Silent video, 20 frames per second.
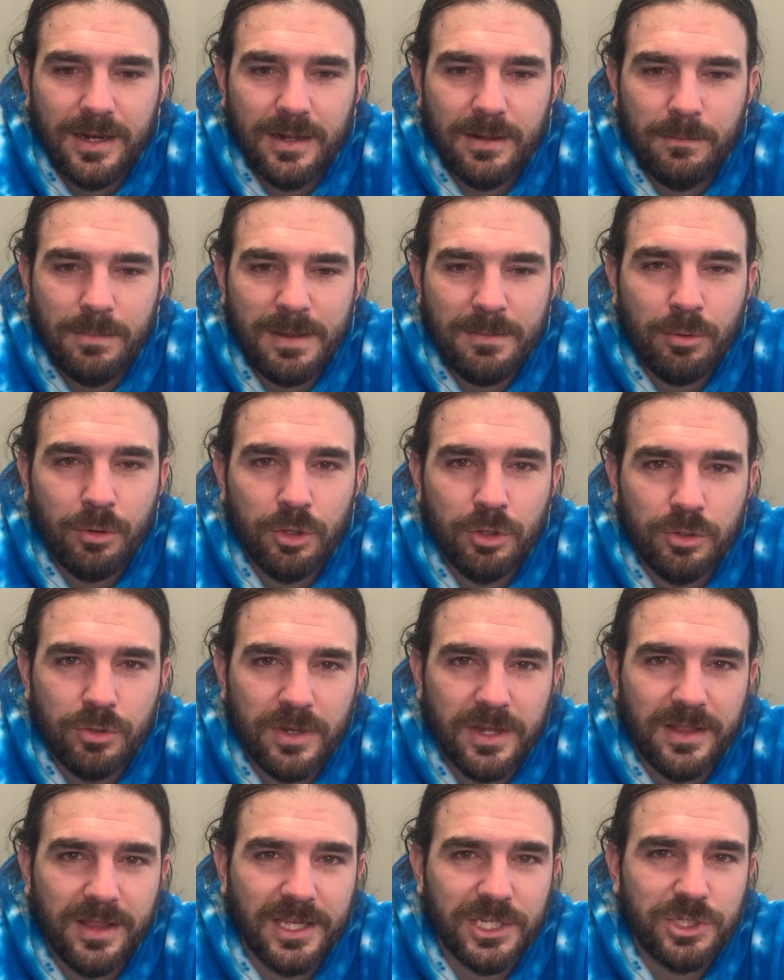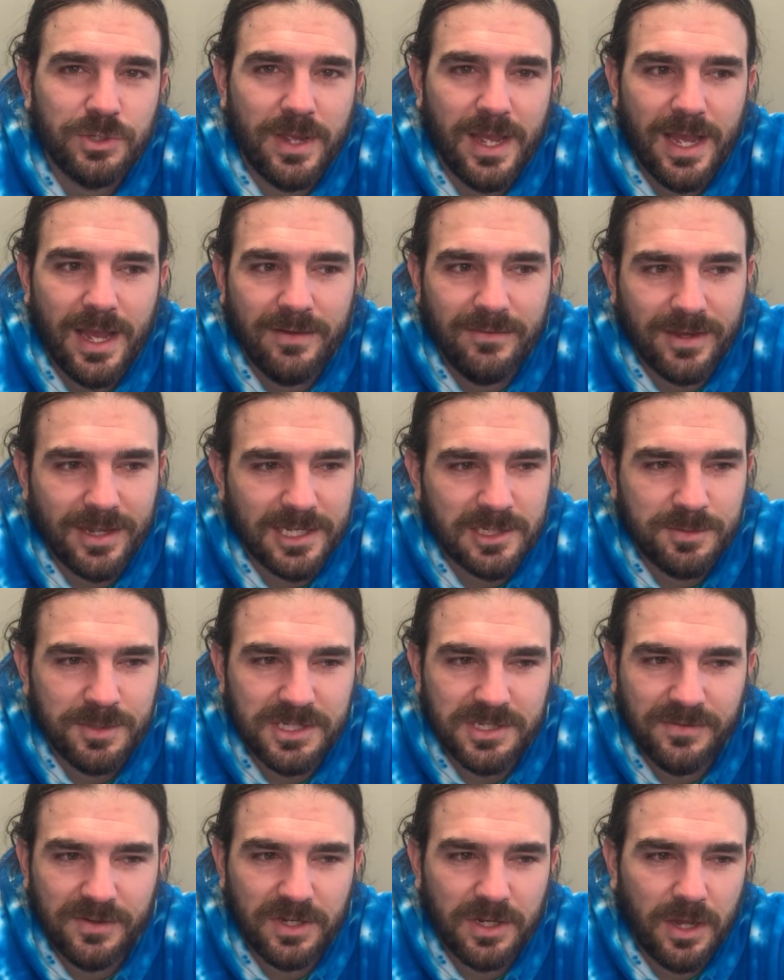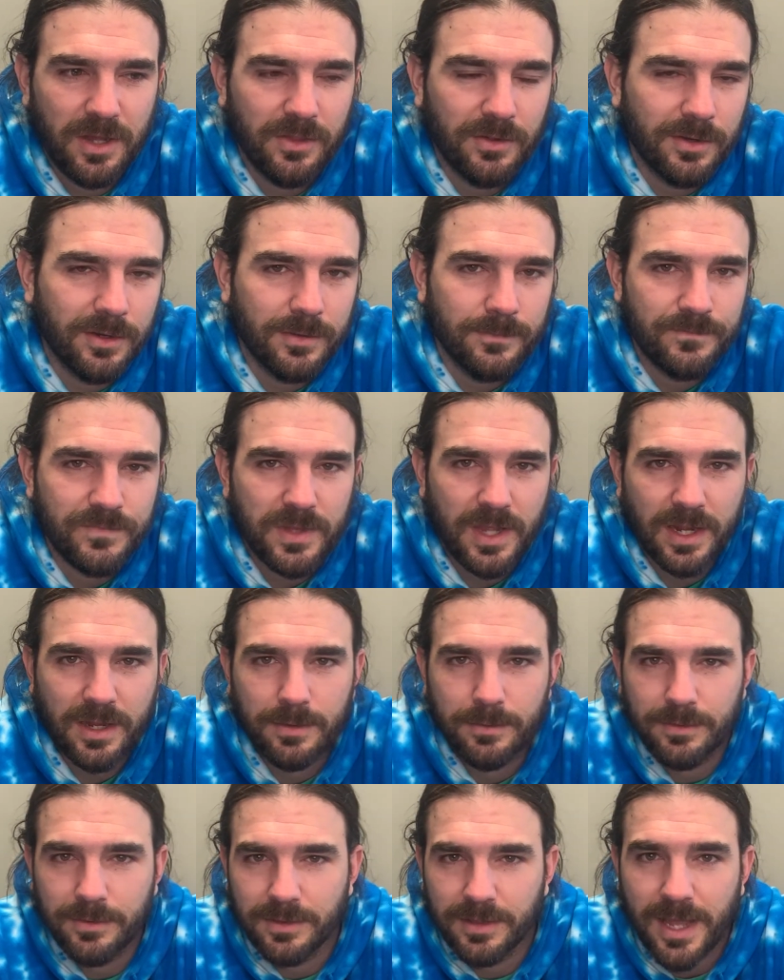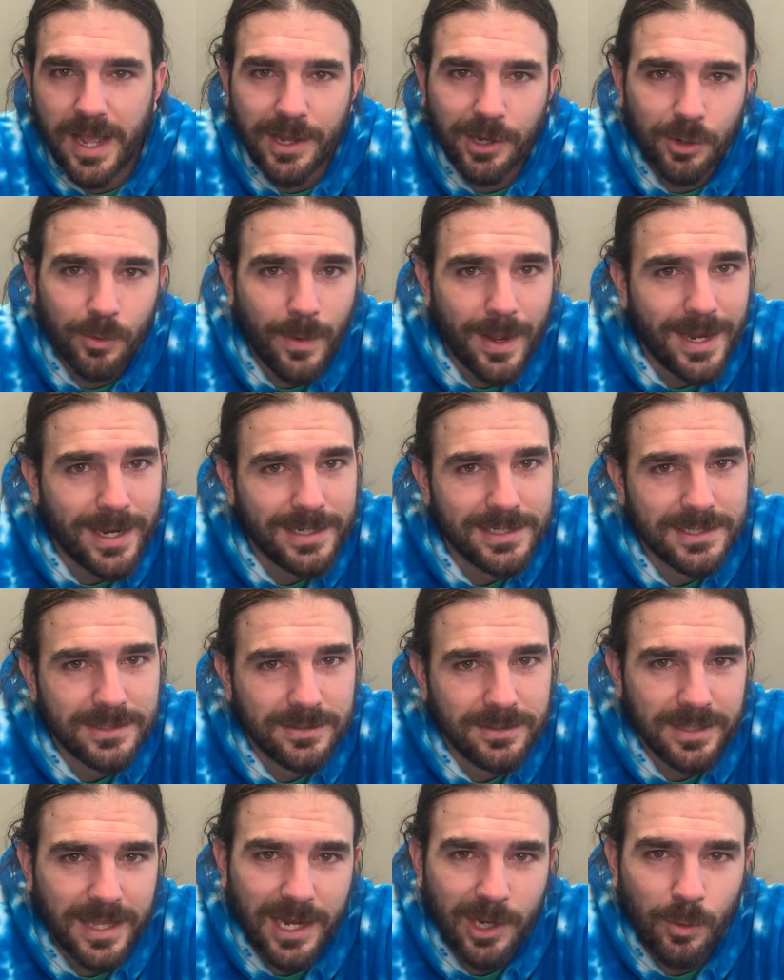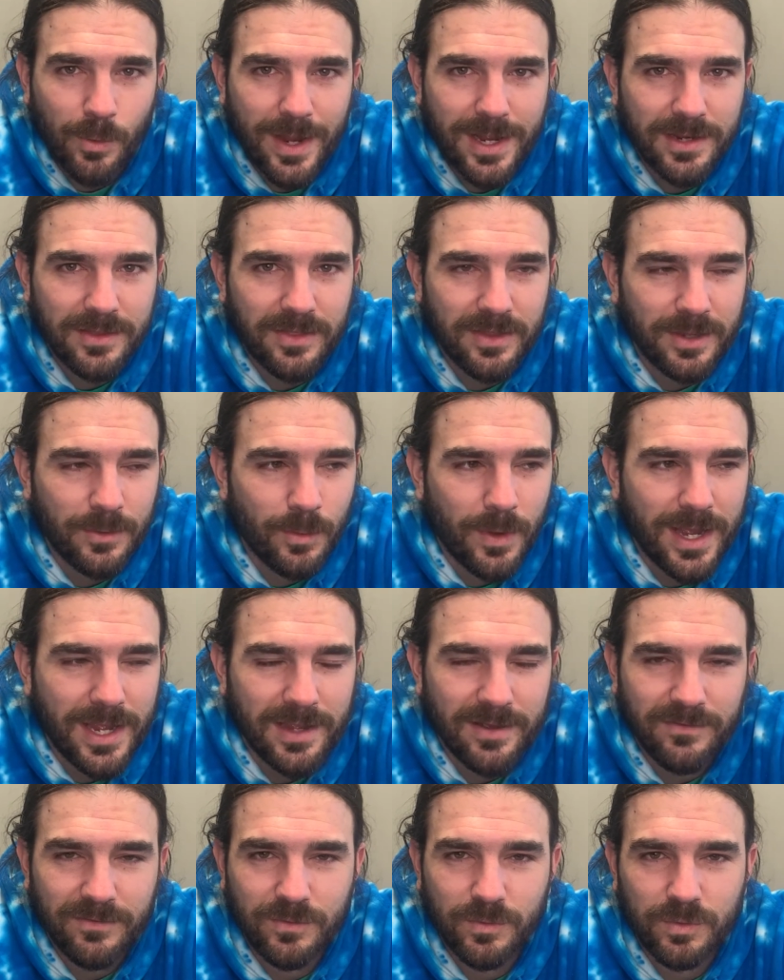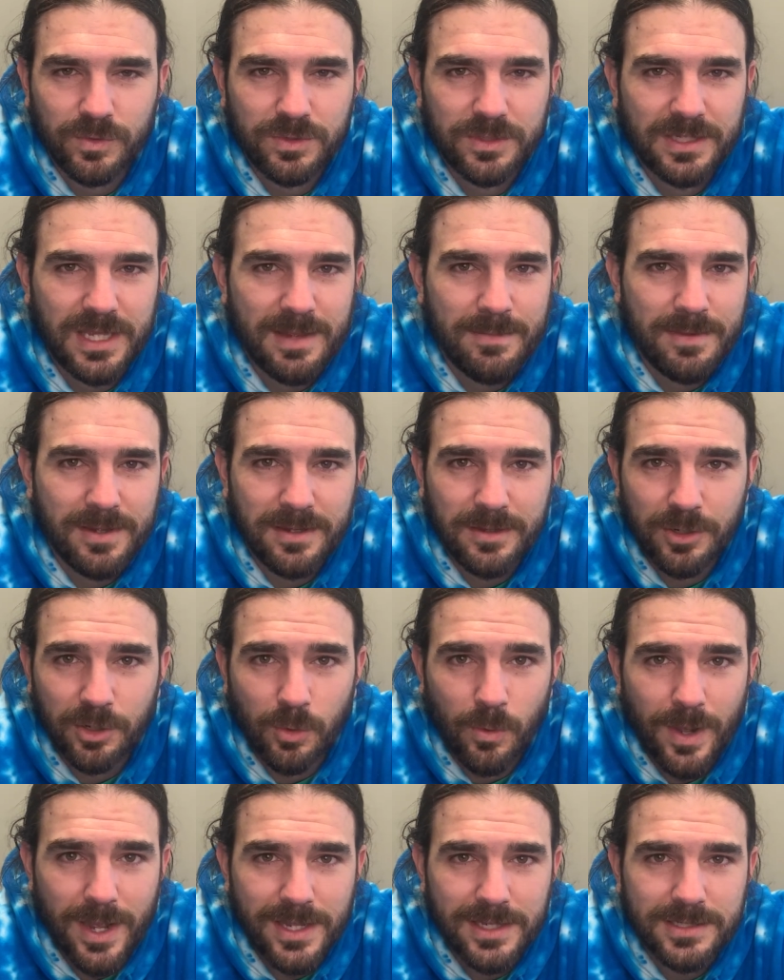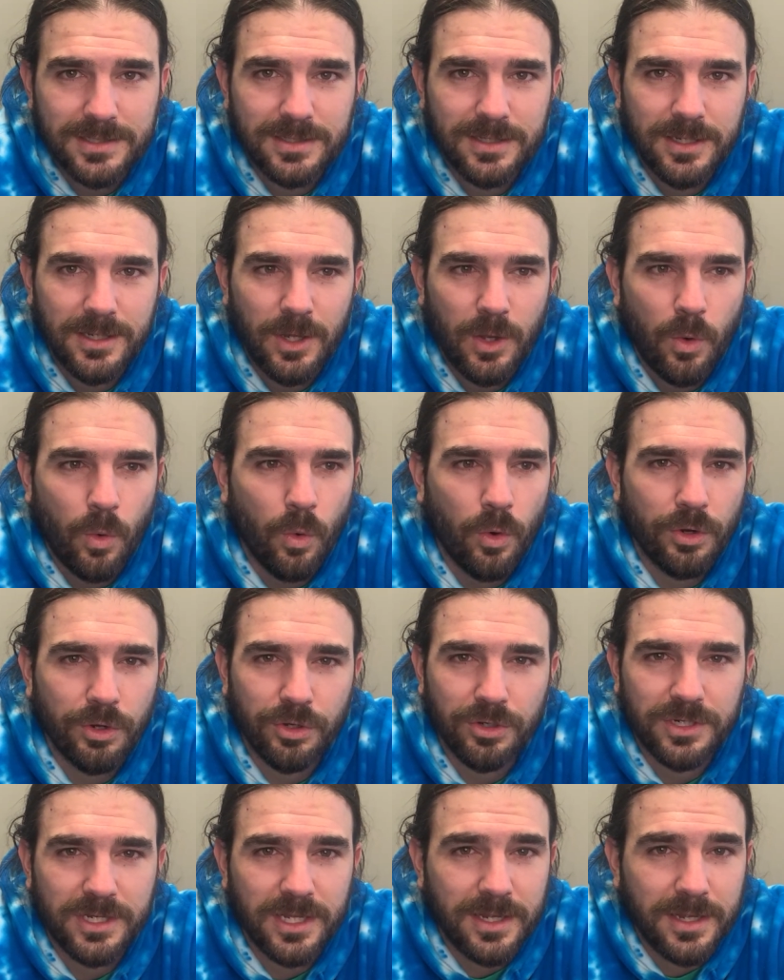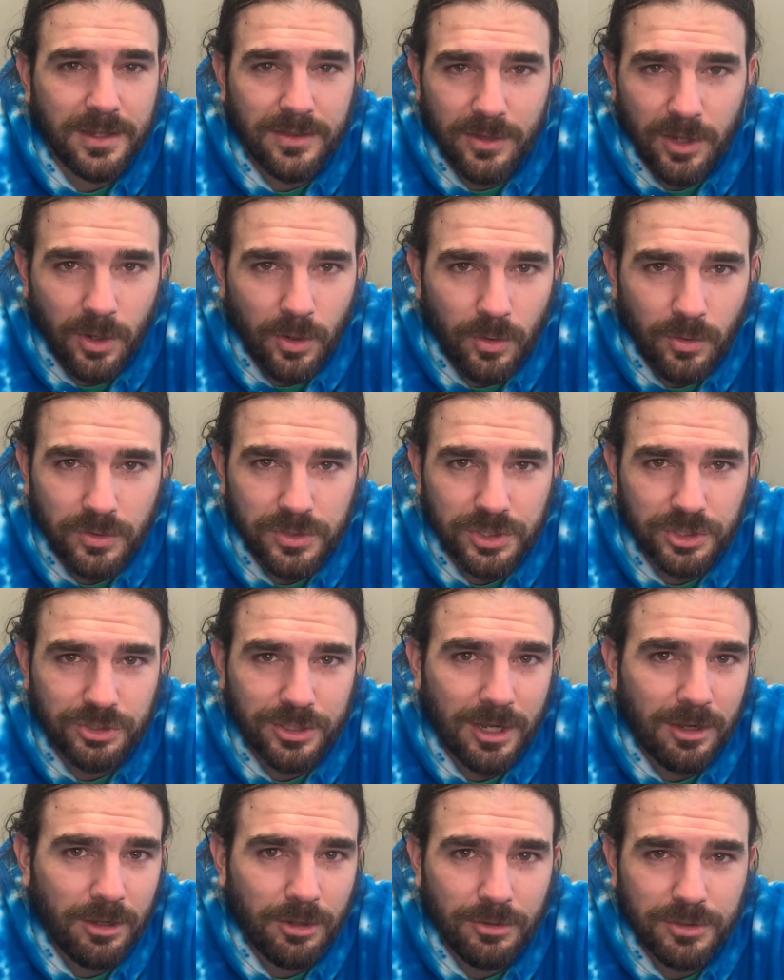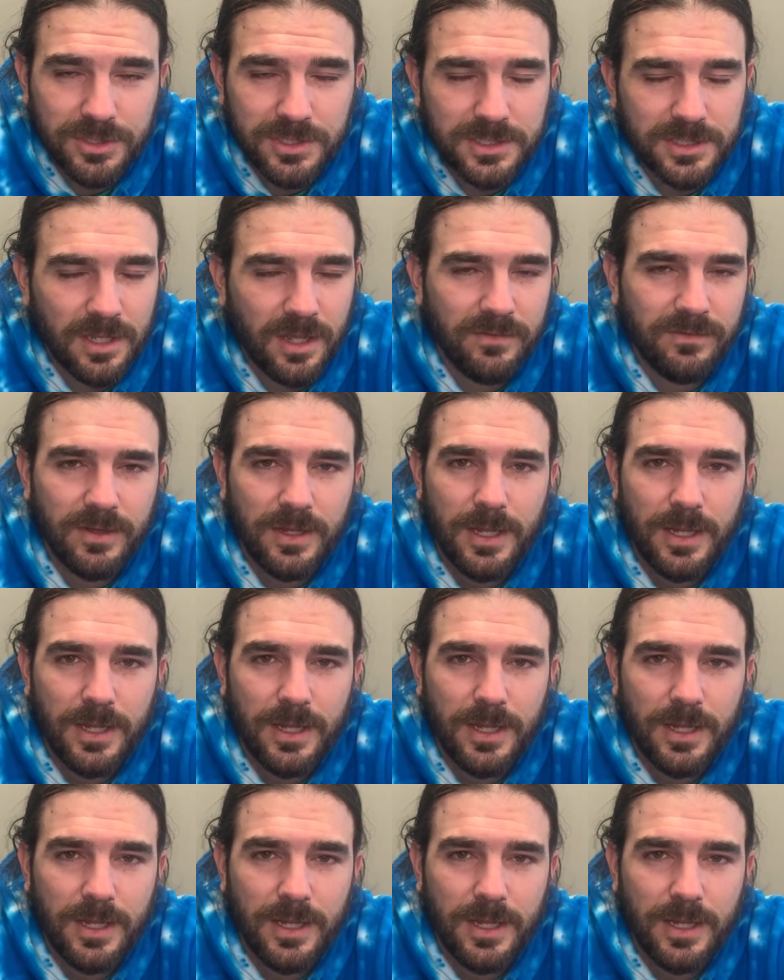people who, unless you have like a specific other lighter weight way of keeping your waste, or you're digging in the holes, the trowel holes and stuff,